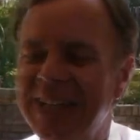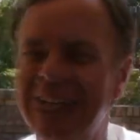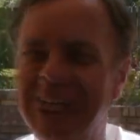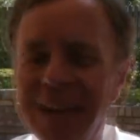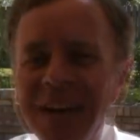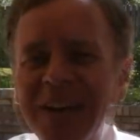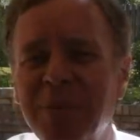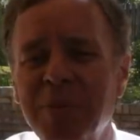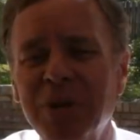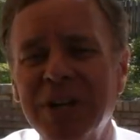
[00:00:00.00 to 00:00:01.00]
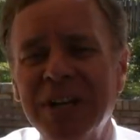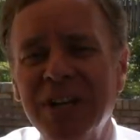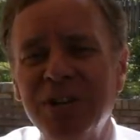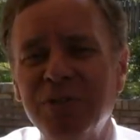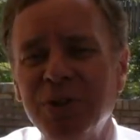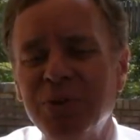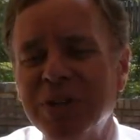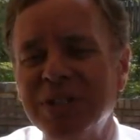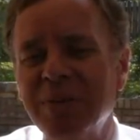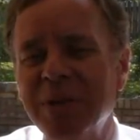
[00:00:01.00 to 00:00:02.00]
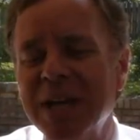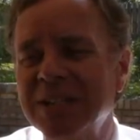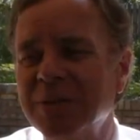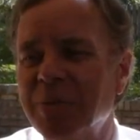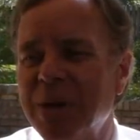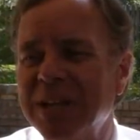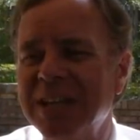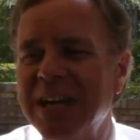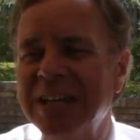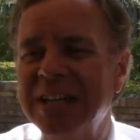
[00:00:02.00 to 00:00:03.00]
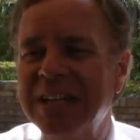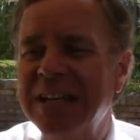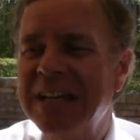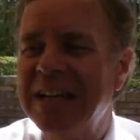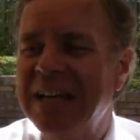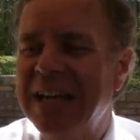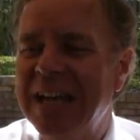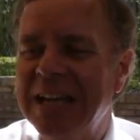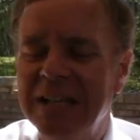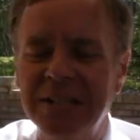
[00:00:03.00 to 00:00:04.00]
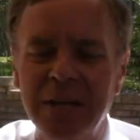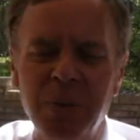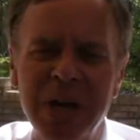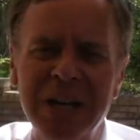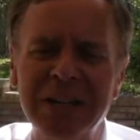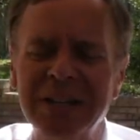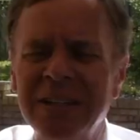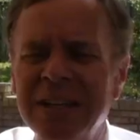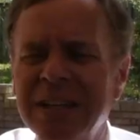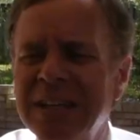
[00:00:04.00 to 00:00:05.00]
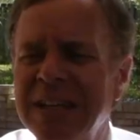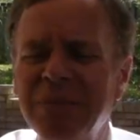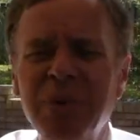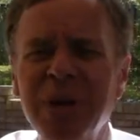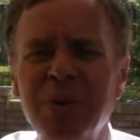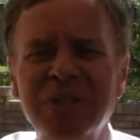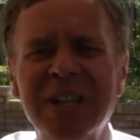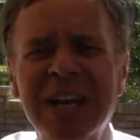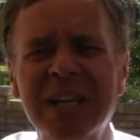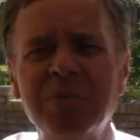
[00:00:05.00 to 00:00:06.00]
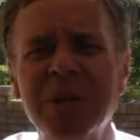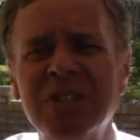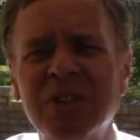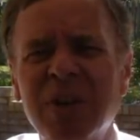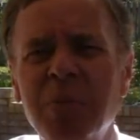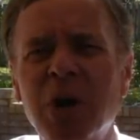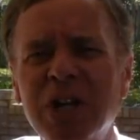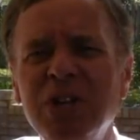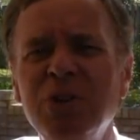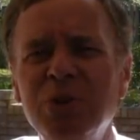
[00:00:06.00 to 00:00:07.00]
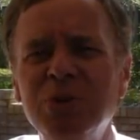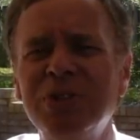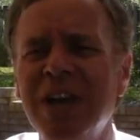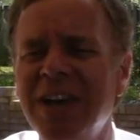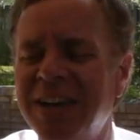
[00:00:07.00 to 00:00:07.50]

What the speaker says: And I remember in an interview one time they asked him about that, and he said, well, it wasn't that expensive. I bought it used.